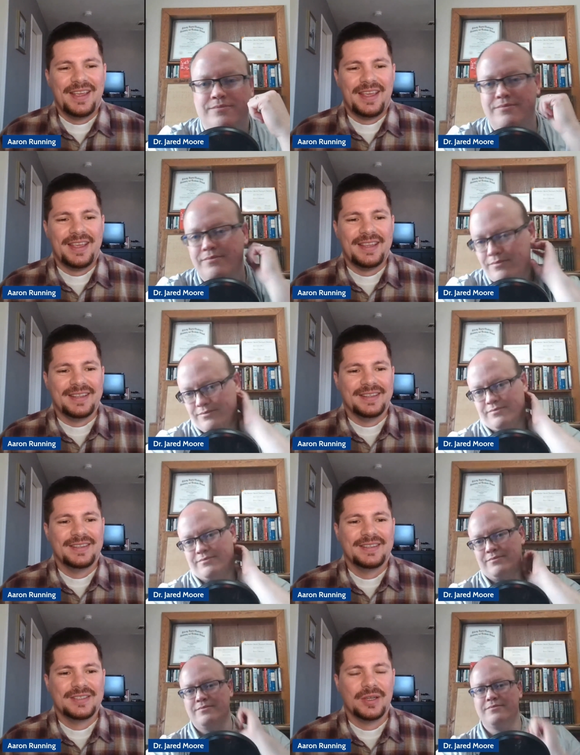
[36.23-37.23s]
Speaker 1: Hey,
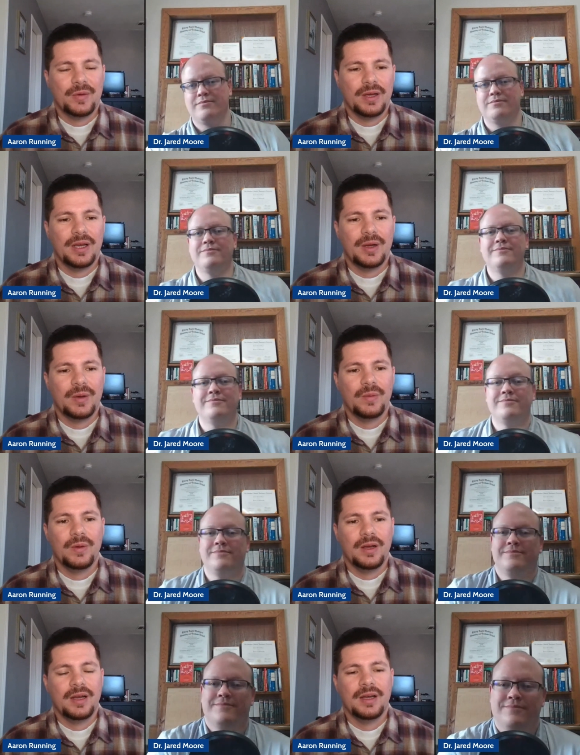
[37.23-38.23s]
so, uh,
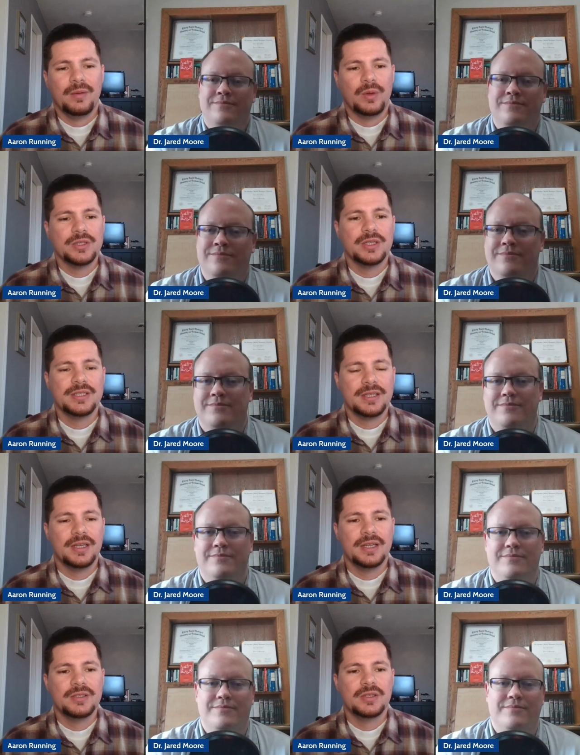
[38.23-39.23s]
uh, why don't you just
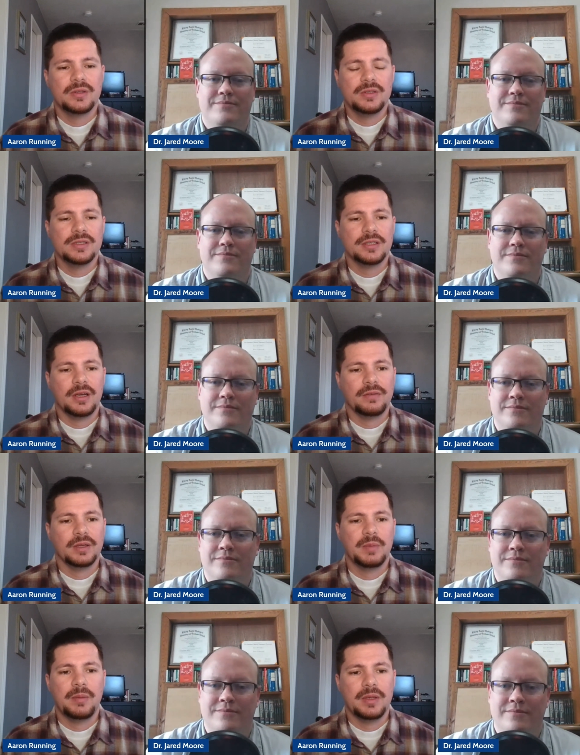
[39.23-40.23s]
uh, introduce yourself?
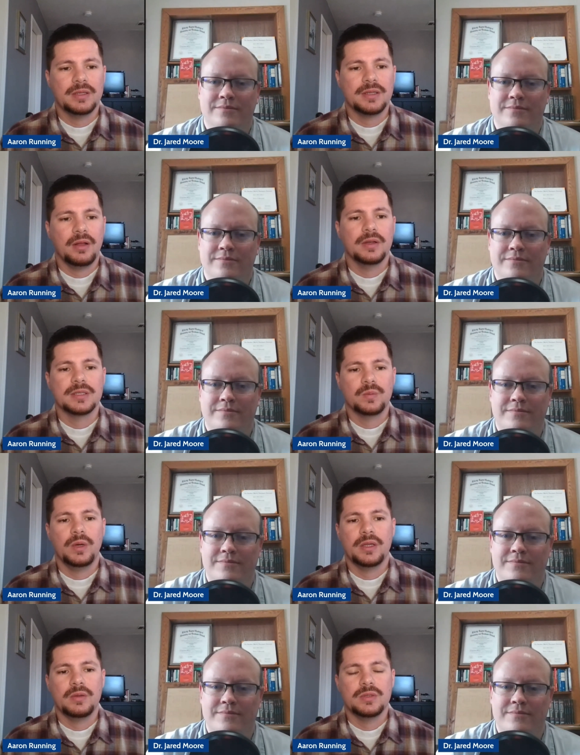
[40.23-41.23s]
Like, maybe tell us
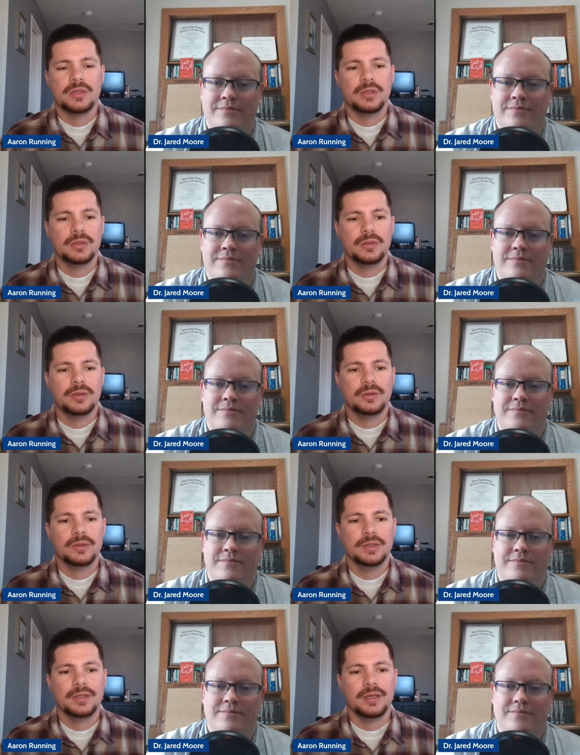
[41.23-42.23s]
what you
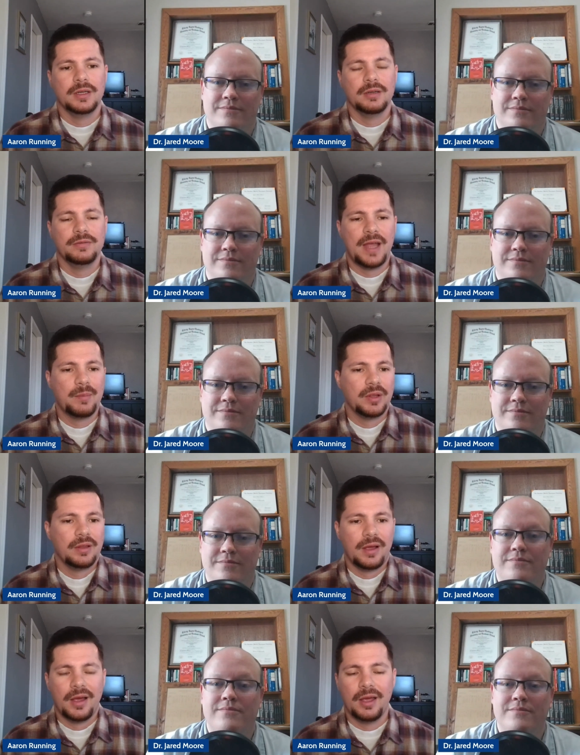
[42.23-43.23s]
do, uh, family
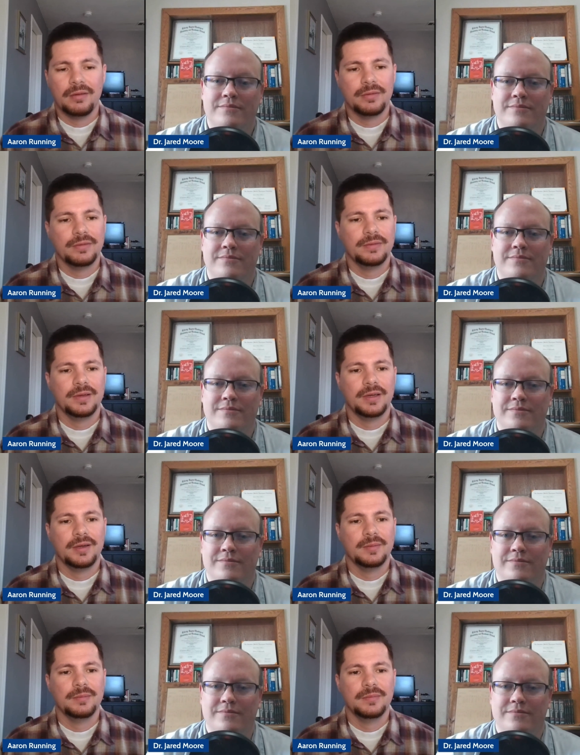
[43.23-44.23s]
life,
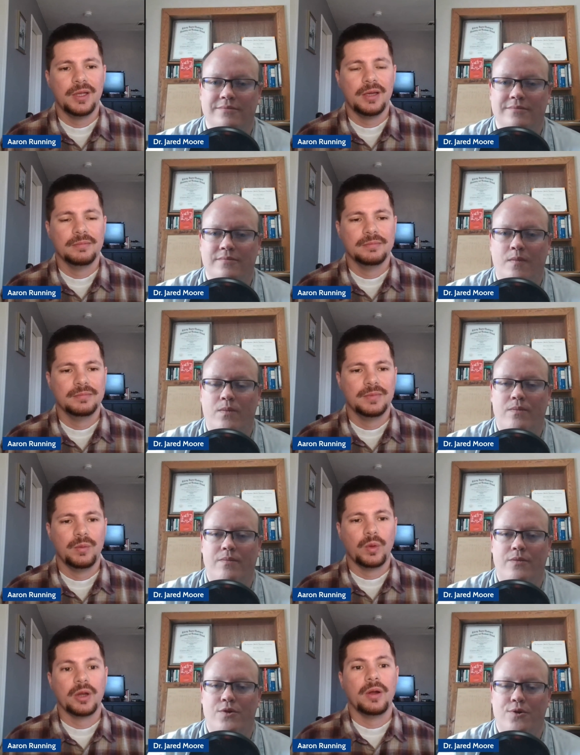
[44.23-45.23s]
um, yeah,
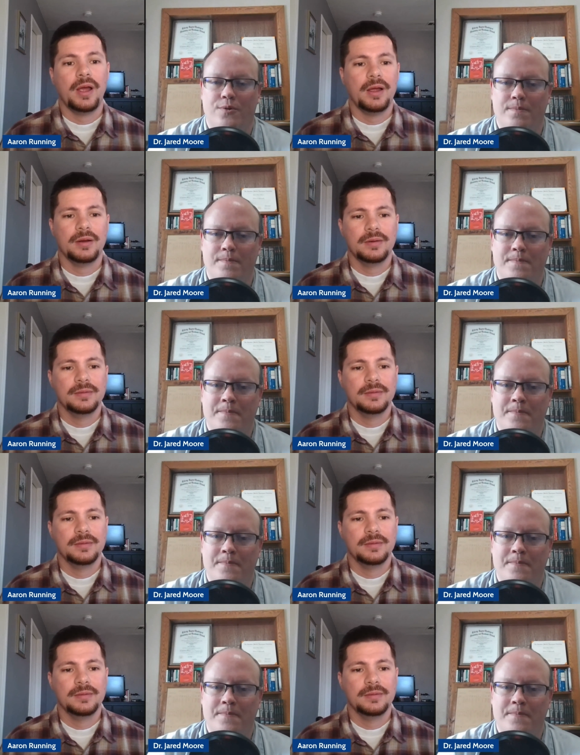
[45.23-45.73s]
and where sure. you're at.